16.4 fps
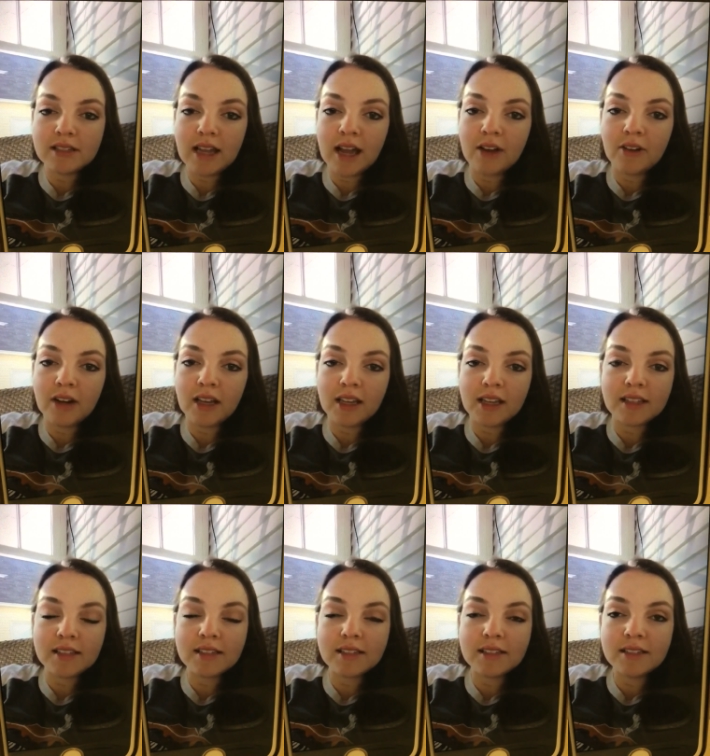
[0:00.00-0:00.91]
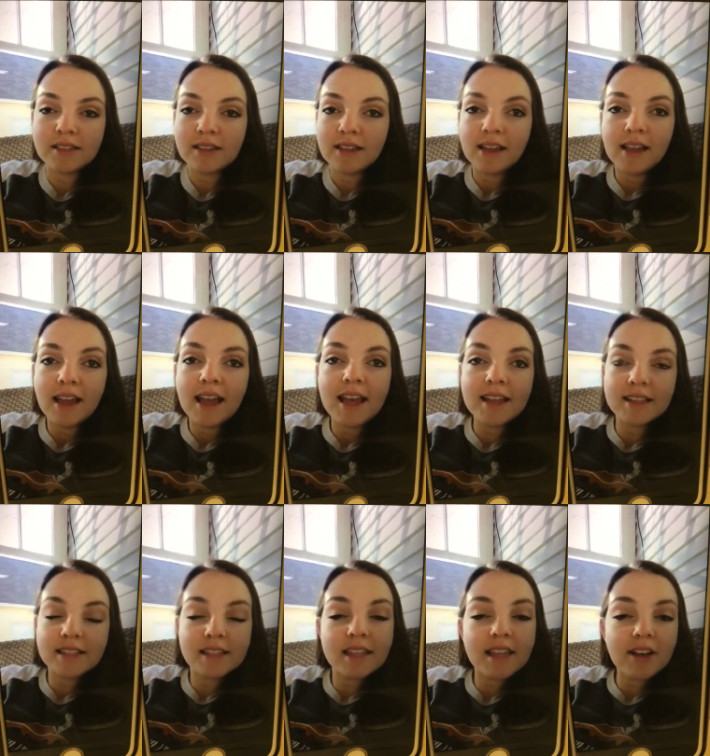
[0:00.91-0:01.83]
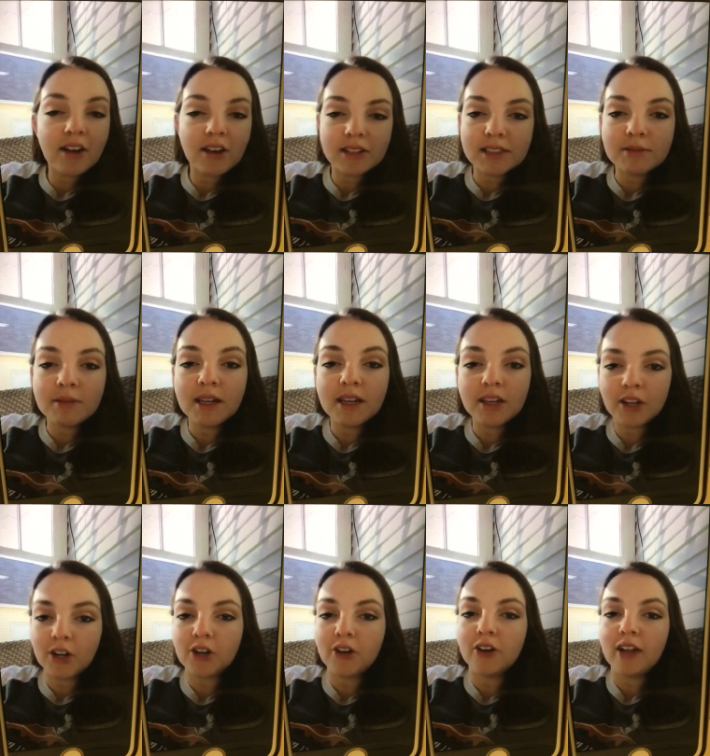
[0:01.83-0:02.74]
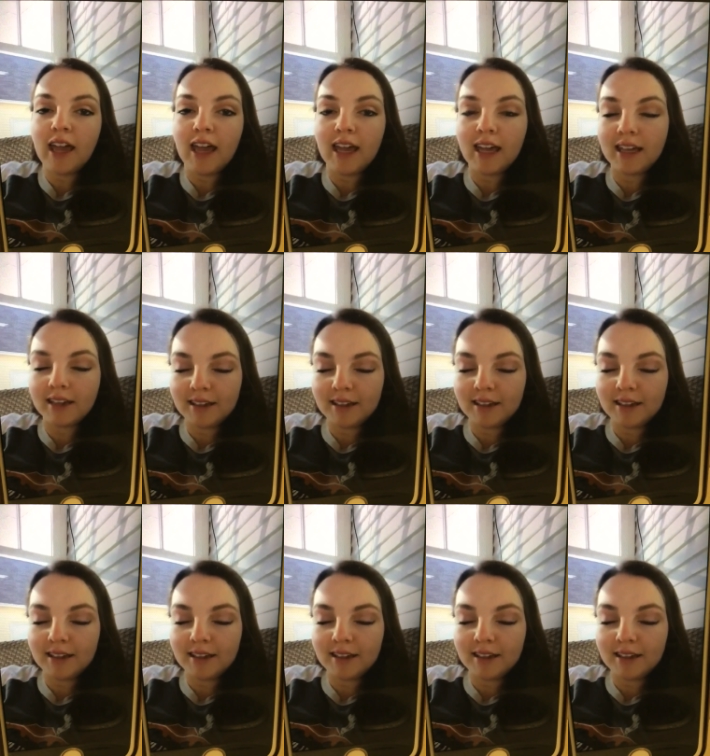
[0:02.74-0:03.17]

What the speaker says: It's the ultimate girl gang.